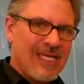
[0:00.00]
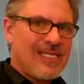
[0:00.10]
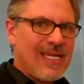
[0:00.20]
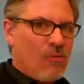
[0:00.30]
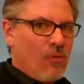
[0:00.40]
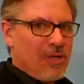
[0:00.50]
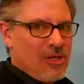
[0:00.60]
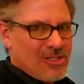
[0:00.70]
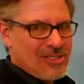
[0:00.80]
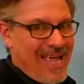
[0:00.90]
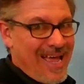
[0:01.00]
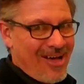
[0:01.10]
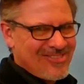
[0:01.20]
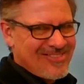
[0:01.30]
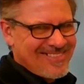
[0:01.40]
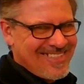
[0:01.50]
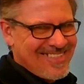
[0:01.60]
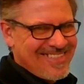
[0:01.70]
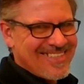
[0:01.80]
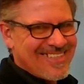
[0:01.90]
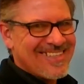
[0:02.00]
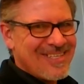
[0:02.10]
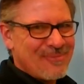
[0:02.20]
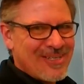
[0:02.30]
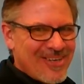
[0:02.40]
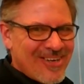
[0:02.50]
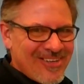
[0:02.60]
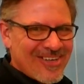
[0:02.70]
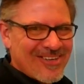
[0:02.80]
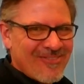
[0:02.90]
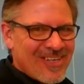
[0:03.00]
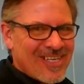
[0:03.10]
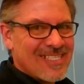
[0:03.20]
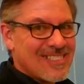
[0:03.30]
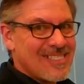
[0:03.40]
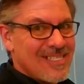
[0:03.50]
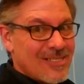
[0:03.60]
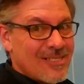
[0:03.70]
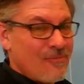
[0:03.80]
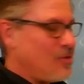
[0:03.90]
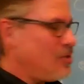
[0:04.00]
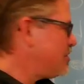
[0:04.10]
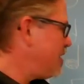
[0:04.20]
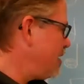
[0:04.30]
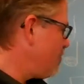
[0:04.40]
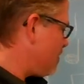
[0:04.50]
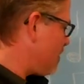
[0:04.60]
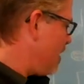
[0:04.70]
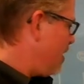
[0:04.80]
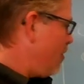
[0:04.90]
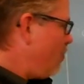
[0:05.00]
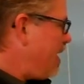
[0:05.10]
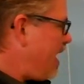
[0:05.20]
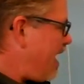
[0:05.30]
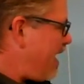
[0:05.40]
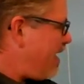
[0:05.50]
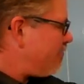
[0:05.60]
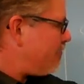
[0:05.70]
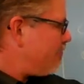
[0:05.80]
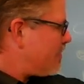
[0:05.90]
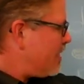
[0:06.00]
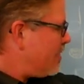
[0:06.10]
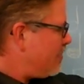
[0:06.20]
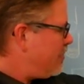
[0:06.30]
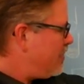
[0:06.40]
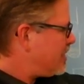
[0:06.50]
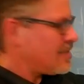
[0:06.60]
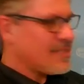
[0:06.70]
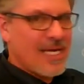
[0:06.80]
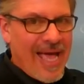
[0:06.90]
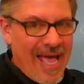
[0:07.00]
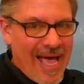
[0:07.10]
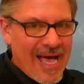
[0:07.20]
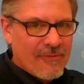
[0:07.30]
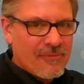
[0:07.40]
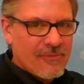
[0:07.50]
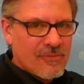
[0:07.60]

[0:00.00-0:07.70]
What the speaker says: Now when we look down a little bit earlier where it gets a little confusing, we have this is a half,